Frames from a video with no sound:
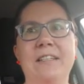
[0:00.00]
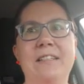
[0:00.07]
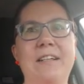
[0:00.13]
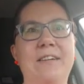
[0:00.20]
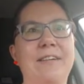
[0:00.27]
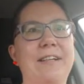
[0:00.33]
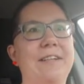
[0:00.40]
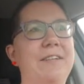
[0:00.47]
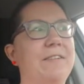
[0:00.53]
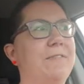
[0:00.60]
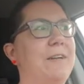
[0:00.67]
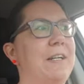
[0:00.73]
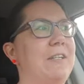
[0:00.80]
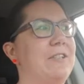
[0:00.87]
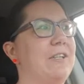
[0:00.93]
Sorry,
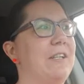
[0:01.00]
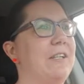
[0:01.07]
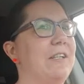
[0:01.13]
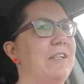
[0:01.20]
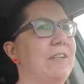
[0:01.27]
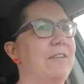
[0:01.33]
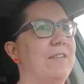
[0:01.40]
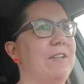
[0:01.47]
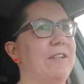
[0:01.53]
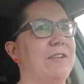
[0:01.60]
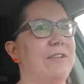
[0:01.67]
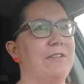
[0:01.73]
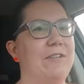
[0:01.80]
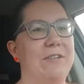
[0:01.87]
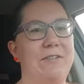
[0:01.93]
fire truck going
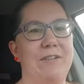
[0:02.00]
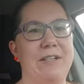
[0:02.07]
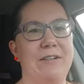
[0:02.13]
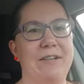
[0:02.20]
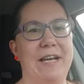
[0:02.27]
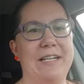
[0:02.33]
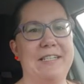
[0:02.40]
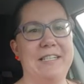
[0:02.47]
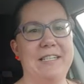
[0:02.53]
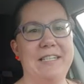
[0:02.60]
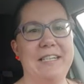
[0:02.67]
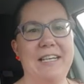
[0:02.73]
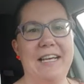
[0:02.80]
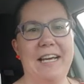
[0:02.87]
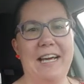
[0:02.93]
through, if you hear
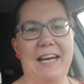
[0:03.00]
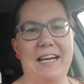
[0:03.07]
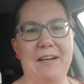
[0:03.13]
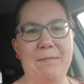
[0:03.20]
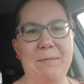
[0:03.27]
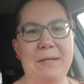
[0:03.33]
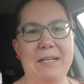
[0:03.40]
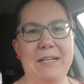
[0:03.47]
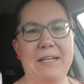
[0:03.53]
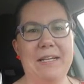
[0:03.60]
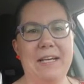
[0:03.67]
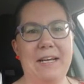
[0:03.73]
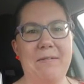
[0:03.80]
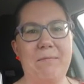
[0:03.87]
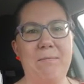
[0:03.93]

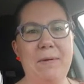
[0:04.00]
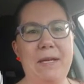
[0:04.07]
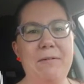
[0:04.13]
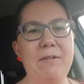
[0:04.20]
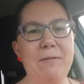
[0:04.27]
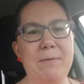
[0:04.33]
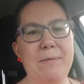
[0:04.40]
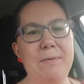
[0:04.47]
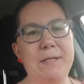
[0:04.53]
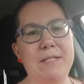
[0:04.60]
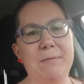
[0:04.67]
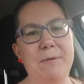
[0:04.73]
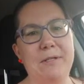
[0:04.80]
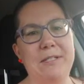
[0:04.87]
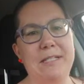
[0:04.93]
that. Meeting with my
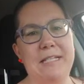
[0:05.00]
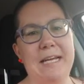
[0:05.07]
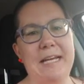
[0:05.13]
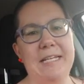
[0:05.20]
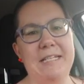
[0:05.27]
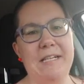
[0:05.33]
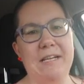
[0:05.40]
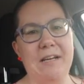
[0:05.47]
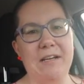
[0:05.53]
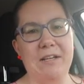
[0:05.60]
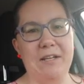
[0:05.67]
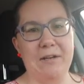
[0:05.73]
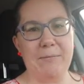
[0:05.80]
principal today to talk a little